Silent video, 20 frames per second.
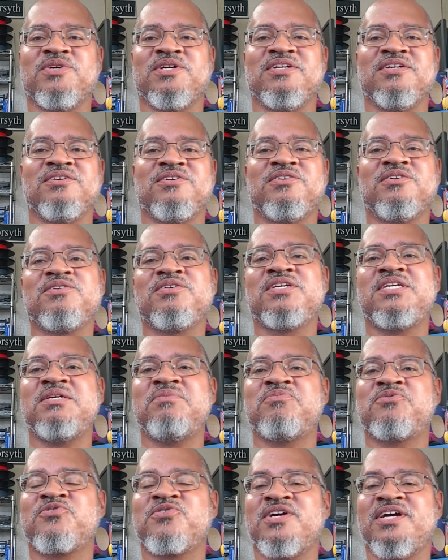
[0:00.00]
we can
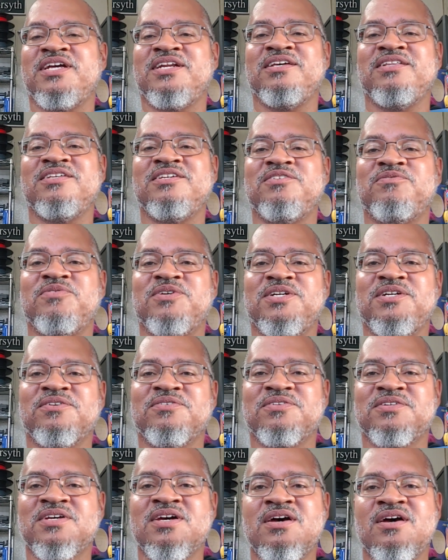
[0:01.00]
keep creating these
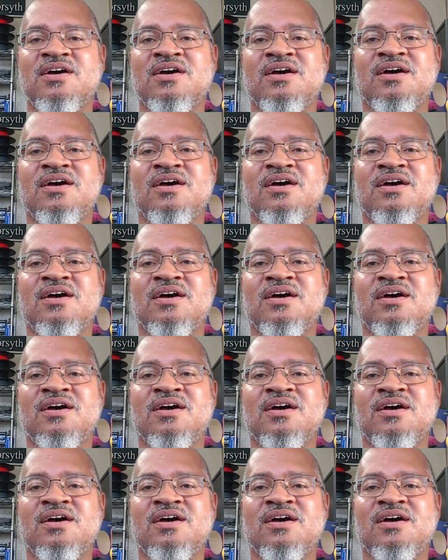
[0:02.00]
videos.